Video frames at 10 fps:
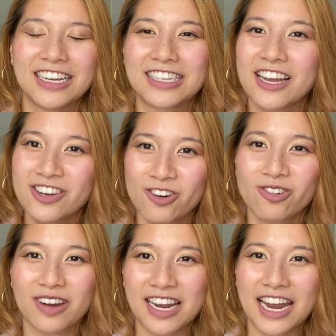it's
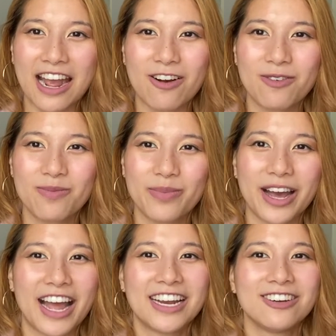unknown right now,
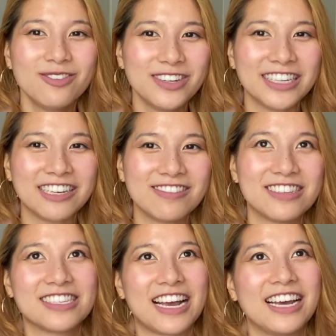but I do believe,
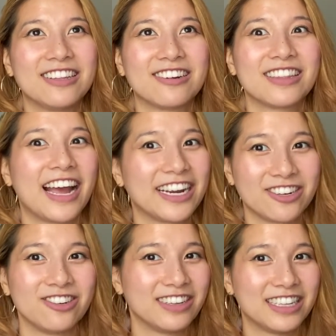since I learned that I
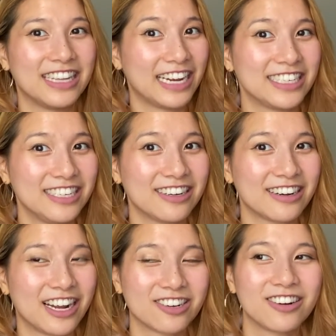could do it last year
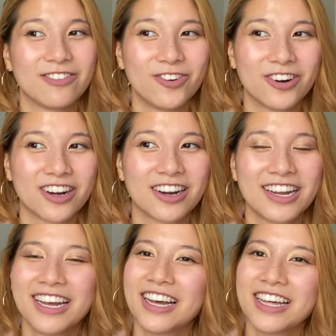at 24,
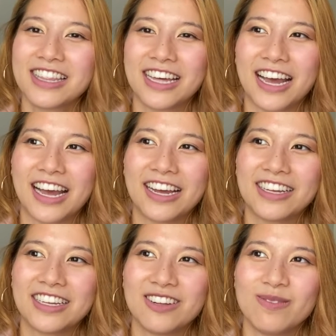
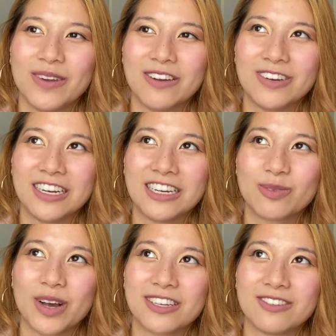that maybe it's
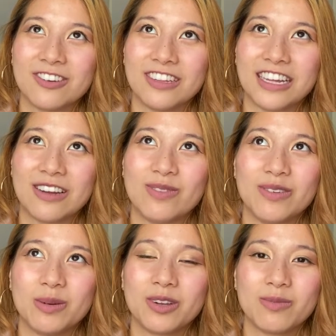possible that
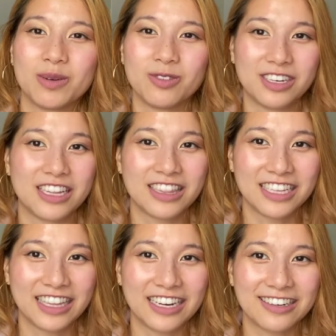maybe some people didn't
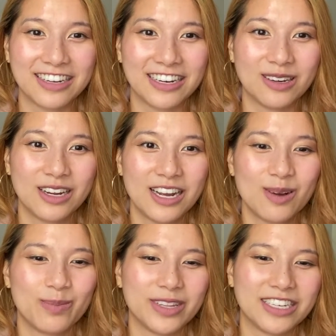think they could,
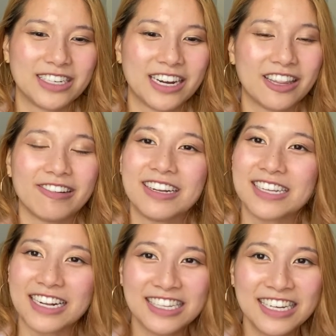but they didn't have the right
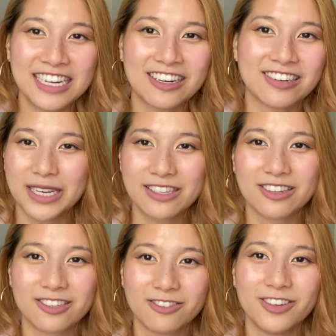technique. Or based on
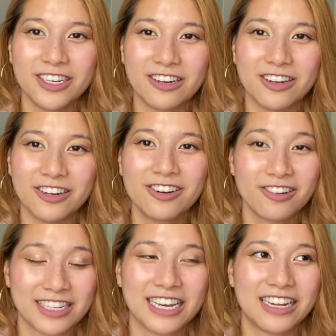this whole video, you can
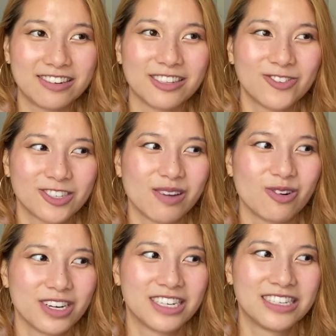already tell after these first couple
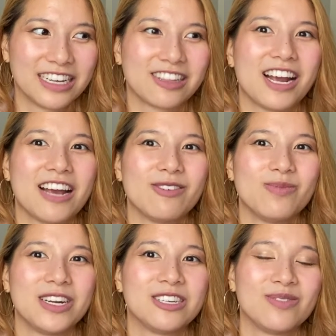questions, like there haven't
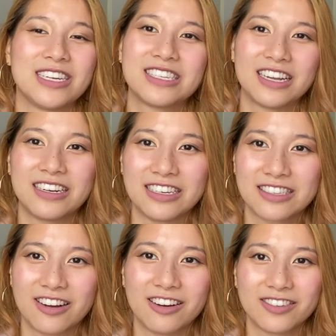been as many
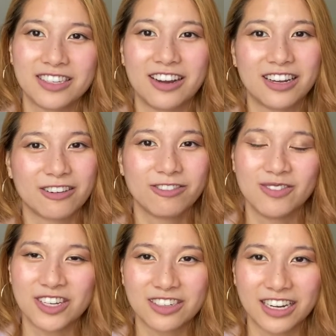studies obviously on like
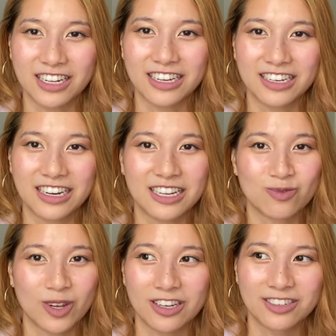female ejaculation as
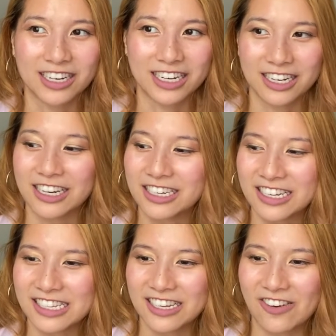male
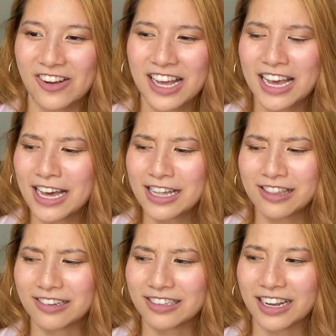ejaculation. So
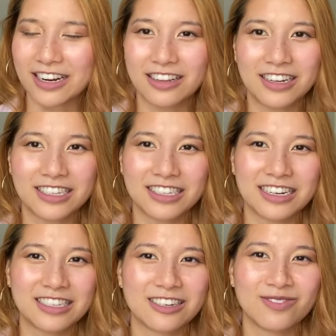there's like a lot of
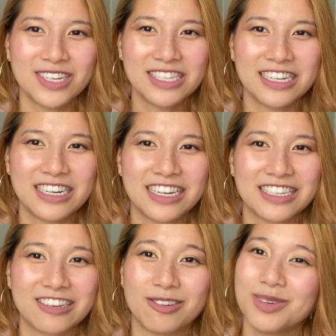studies that are missing,
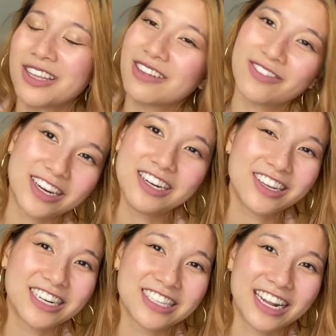and so it'd be something very
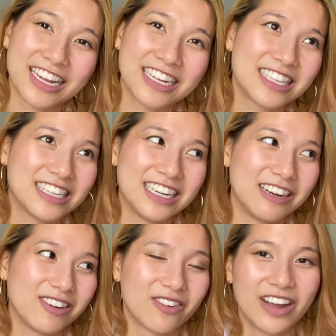interesting to study and see
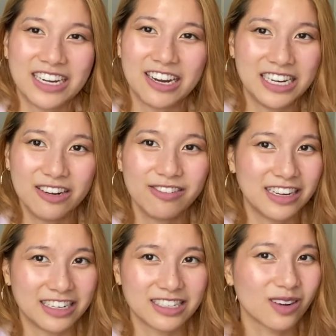if we can find out if
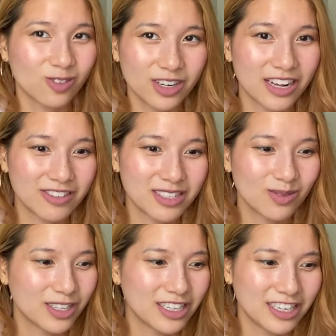like, does everyone have this
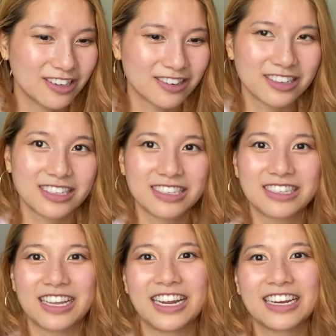ability, or is
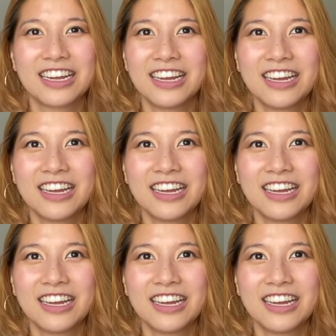this like